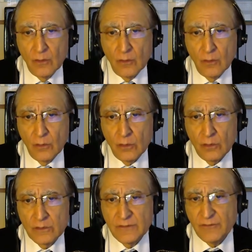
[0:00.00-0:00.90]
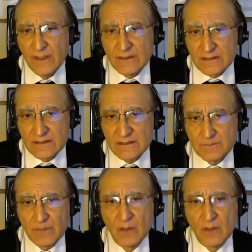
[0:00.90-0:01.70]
or defense,